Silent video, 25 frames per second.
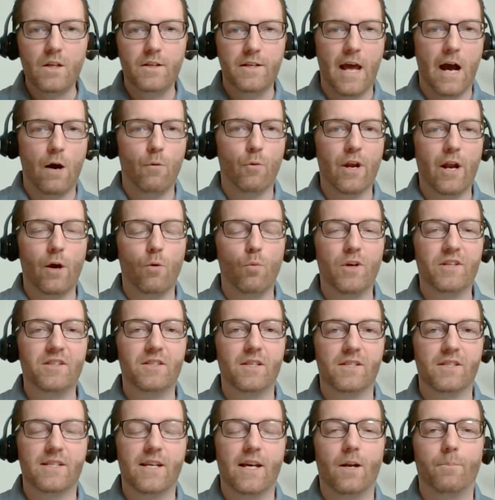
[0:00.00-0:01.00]
now, when I went
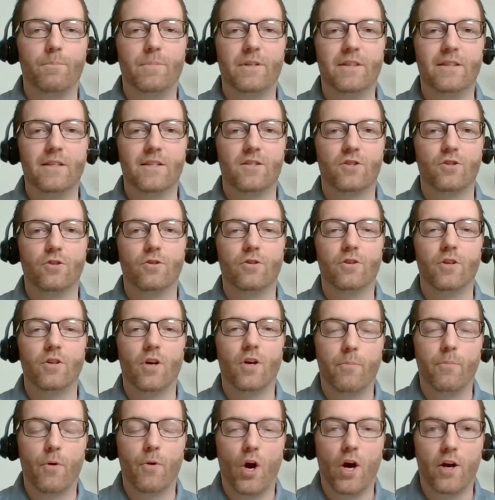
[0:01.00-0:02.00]
to set up in this
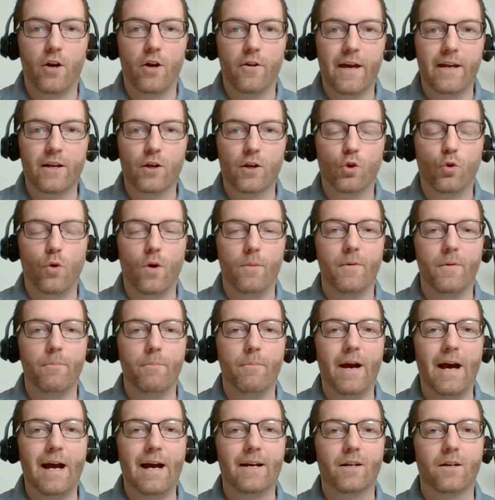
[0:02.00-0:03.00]
studio, I brought all that equipment
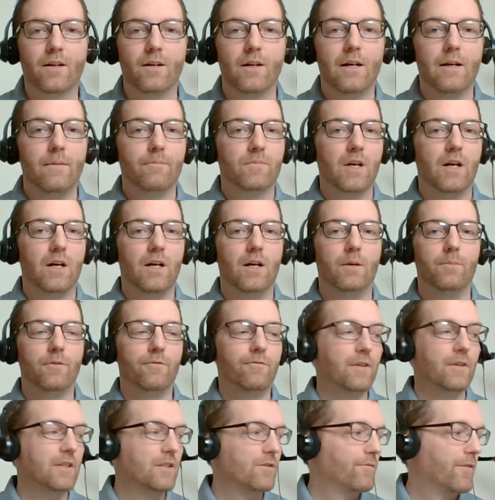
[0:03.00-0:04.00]
back. Um,
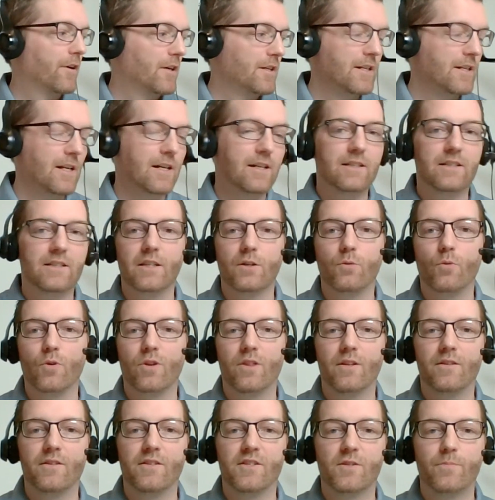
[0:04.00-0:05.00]
it fits very nicely
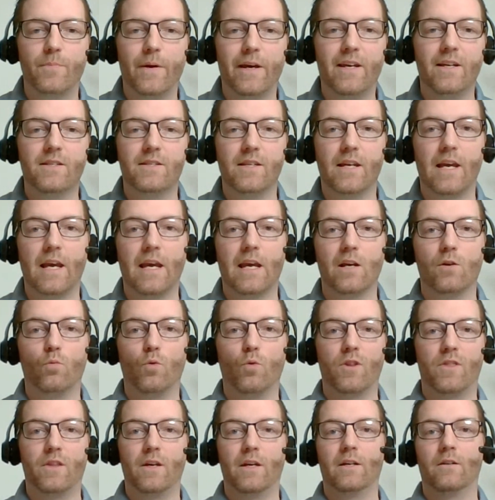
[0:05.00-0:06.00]
within the space,
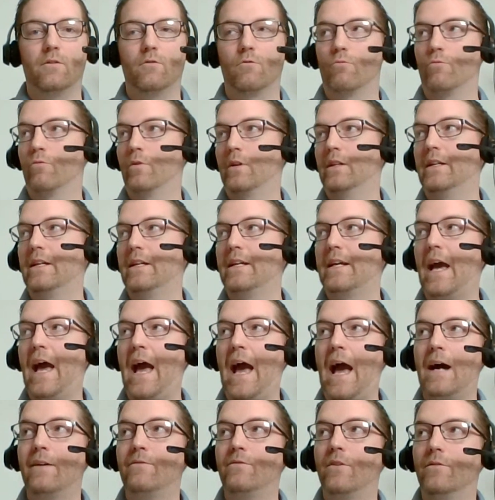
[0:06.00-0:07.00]
and within really
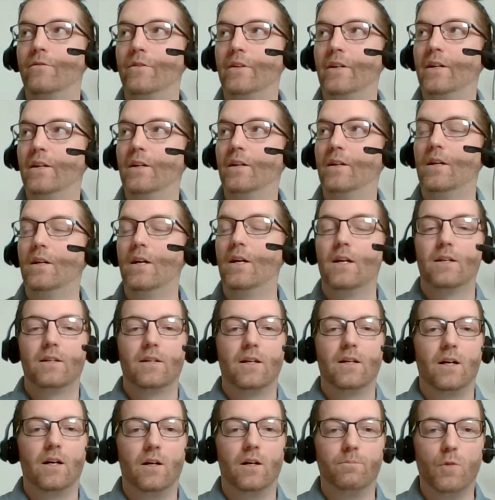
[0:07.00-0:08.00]
half of a,
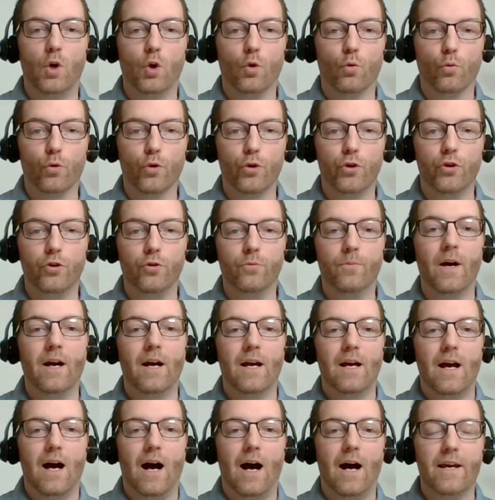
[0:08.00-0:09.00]
um, a room,
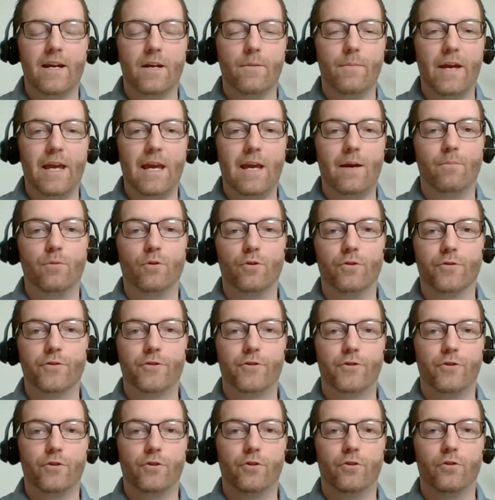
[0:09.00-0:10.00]
I am able
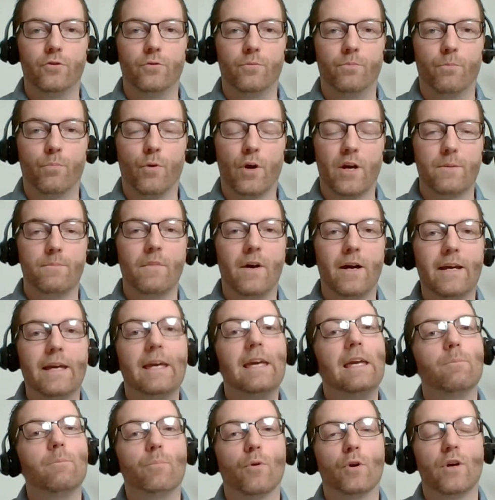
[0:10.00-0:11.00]
to bring my
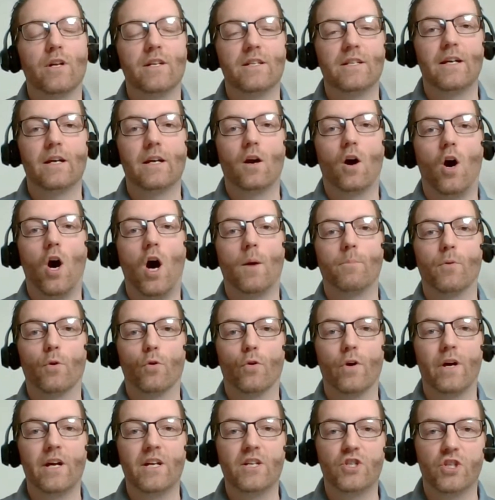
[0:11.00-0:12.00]
heat printing
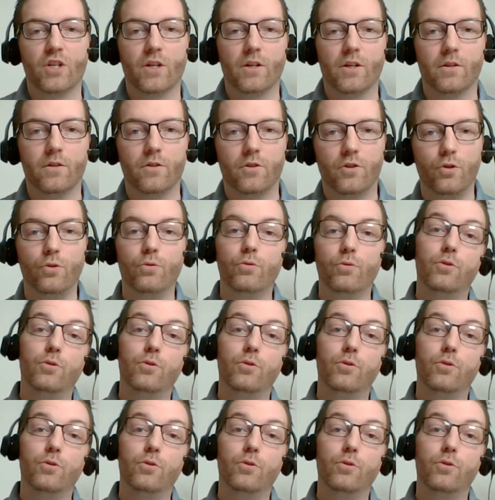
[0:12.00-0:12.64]
operation to